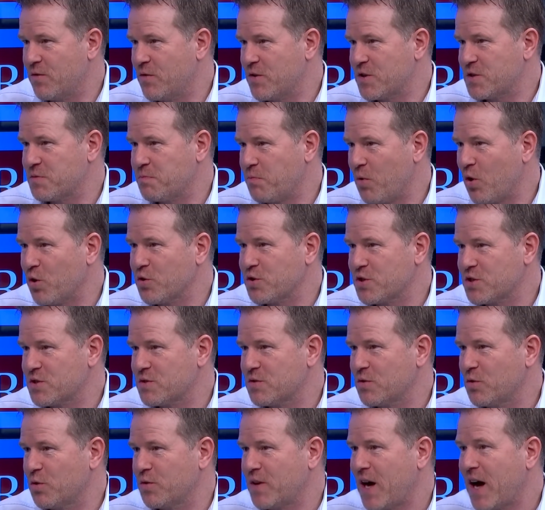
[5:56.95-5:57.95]

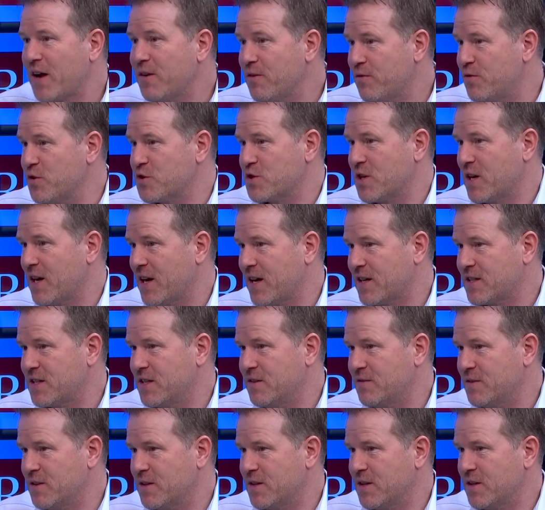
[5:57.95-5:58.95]
response on any physical
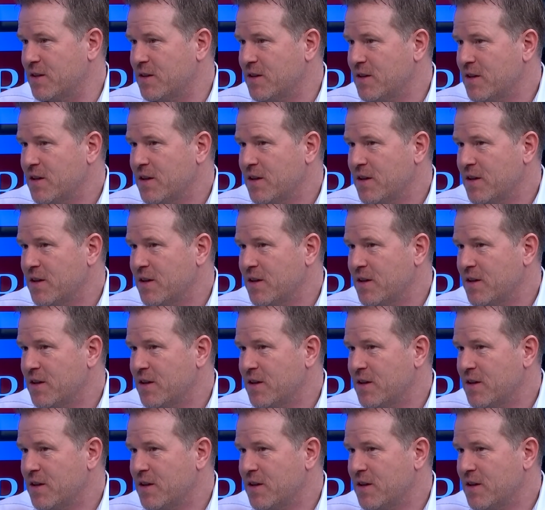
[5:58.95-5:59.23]
activity.